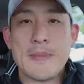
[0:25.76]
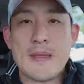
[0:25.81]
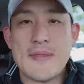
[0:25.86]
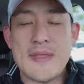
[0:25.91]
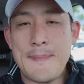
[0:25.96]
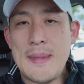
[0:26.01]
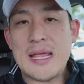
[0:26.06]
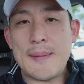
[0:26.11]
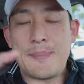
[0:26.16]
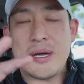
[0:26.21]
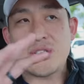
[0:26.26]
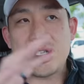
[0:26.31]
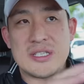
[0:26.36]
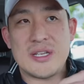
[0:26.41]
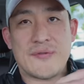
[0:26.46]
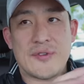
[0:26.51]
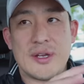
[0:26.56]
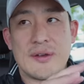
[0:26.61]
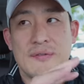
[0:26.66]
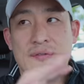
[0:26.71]
they make a bunch of
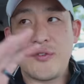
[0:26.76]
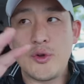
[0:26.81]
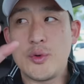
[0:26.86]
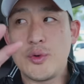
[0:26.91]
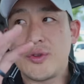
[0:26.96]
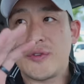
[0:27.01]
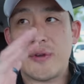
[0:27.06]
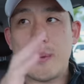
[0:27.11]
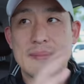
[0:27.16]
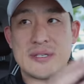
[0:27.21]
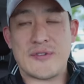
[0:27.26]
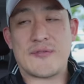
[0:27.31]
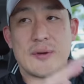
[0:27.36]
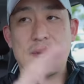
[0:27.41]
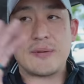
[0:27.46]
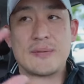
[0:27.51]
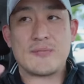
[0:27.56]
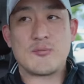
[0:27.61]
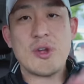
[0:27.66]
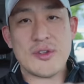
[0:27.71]
different foods from
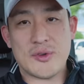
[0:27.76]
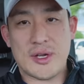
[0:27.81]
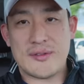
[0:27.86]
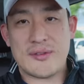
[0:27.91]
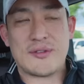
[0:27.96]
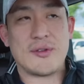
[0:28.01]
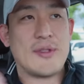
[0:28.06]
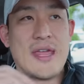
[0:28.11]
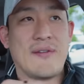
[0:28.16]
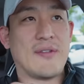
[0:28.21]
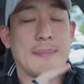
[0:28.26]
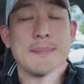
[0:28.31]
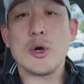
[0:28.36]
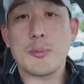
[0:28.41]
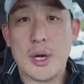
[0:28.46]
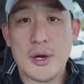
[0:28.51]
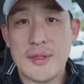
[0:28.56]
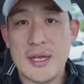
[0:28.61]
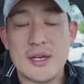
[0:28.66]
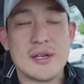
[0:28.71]
different restaurants. So they have like Milk
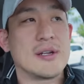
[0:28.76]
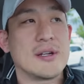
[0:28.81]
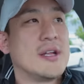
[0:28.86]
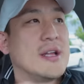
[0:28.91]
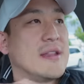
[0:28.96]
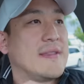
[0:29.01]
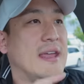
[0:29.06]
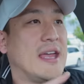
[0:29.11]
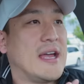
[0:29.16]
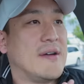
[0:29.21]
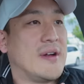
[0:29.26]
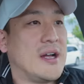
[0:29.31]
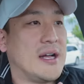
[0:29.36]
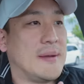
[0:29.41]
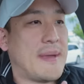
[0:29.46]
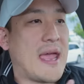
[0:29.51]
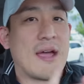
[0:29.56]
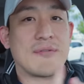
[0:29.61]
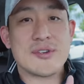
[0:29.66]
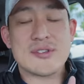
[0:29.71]
Bar there. They have
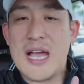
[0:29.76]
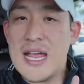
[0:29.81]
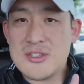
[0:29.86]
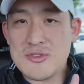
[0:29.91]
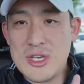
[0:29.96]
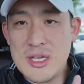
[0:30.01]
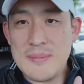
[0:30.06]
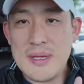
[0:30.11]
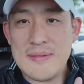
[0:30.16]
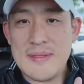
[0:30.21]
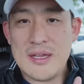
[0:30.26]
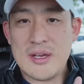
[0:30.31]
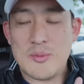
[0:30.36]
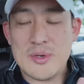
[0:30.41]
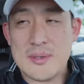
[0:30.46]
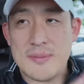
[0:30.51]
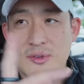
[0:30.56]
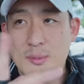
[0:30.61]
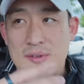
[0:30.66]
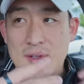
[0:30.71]
Afters ice cream in there,
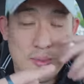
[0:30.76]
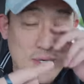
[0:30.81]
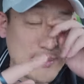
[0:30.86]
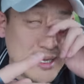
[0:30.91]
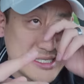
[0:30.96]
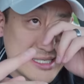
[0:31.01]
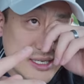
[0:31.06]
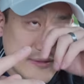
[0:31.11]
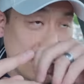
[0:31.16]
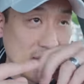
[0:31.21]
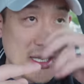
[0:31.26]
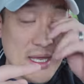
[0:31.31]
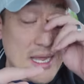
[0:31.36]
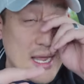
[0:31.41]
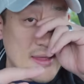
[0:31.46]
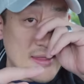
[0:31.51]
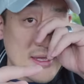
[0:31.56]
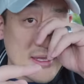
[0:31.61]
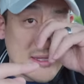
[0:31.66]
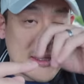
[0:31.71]
which I'm assuming is all pre-made stuff.
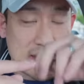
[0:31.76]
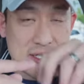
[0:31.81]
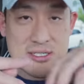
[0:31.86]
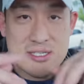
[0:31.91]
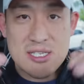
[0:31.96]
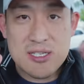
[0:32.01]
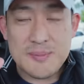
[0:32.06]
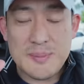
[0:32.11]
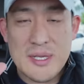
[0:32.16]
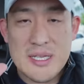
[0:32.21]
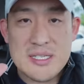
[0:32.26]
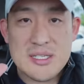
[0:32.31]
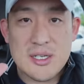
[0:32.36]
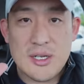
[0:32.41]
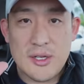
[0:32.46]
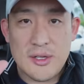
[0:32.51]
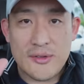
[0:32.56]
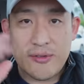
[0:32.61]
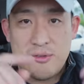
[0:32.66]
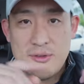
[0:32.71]
And then there's this place
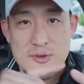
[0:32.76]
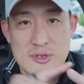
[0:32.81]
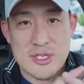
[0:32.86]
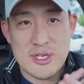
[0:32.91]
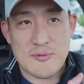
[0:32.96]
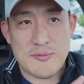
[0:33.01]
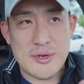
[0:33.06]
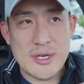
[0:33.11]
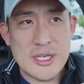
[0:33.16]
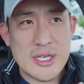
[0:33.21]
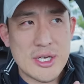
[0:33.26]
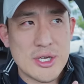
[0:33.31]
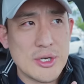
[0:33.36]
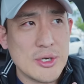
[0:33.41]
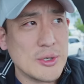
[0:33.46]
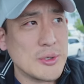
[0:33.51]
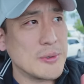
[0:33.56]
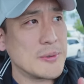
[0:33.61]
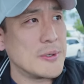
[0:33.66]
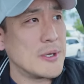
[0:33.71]
called
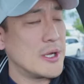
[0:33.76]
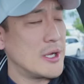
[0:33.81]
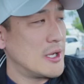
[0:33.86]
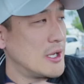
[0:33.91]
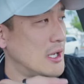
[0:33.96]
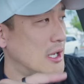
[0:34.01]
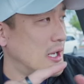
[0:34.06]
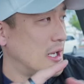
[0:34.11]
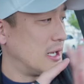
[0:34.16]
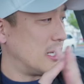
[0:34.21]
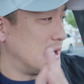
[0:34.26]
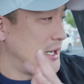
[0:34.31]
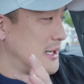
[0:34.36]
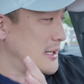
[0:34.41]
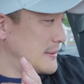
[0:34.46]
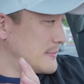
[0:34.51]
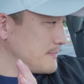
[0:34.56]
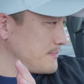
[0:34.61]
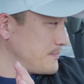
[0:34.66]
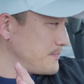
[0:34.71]
Sushirrito,
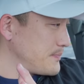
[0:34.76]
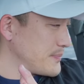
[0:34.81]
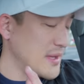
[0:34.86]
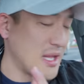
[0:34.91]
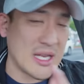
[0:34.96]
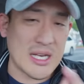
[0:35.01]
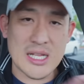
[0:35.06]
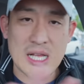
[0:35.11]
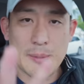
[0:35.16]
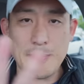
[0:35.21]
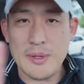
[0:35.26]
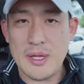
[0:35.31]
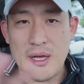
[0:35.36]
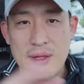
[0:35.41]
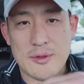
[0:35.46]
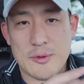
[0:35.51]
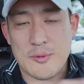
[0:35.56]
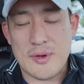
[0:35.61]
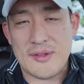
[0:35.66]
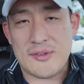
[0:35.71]
and a couple
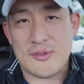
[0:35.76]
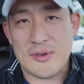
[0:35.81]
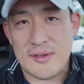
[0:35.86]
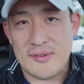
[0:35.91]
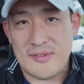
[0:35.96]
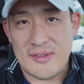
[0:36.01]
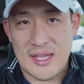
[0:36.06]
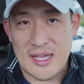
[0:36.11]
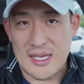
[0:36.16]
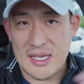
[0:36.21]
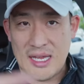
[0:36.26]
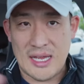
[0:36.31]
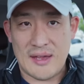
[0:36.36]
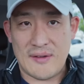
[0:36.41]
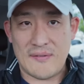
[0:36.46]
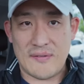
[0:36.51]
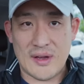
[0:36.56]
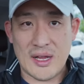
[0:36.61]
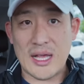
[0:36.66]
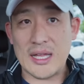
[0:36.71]
other restaurants that
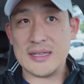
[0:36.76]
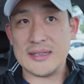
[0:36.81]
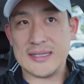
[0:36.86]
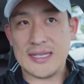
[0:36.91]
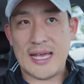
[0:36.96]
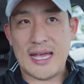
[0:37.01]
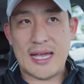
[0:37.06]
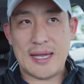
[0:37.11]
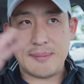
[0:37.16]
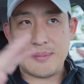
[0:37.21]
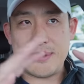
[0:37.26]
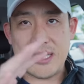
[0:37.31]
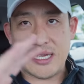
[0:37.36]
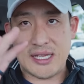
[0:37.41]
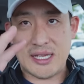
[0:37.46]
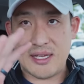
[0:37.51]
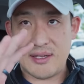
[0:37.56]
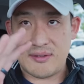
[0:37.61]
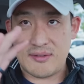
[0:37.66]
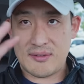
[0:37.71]
have collabed, I
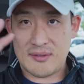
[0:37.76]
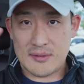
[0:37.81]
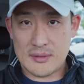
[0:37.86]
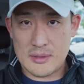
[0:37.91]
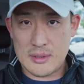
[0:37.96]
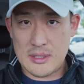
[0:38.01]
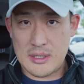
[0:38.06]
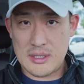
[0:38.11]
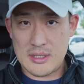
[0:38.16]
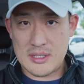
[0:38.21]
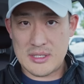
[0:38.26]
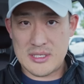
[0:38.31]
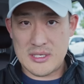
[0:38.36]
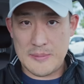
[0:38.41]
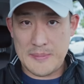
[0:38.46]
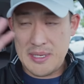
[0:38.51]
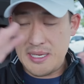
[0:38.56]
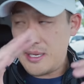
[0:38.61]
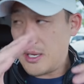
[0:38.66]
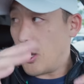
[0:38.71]
guess,
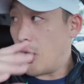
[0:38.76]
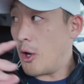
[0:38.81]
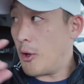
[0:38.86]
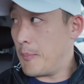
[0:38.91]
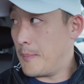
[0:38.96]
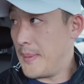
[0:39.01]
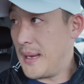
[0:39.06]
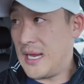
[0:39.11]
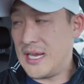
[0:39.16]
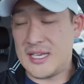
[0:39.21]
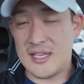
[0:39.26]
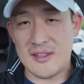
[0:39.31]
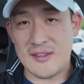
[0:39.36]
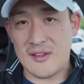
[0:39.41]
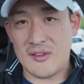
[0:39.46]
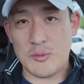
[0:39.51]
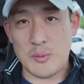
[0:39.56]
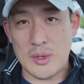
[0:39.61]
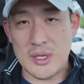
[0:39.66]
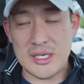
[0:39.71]
to be all made in
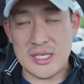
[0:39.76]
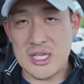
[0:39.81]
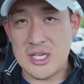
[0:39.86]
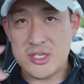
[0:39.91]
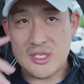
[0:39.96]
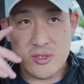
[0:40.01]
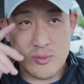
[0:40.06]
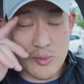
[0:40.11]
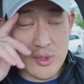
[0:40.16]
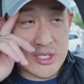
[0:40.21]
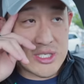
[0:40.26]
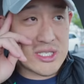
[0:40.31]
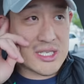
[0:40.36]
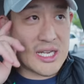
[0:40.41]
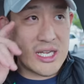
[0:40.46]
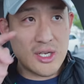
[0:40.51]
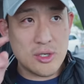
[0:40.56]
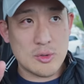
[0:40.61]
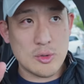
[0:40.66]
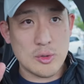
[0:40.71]
this one kitchen, which is
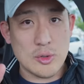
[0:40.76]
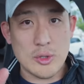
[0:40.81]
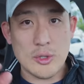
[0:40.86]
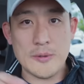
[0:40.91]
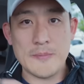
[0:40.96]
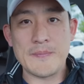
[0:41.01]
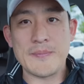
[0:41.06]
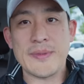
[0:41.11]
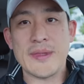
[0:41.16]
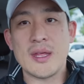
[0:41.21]
kind of cool.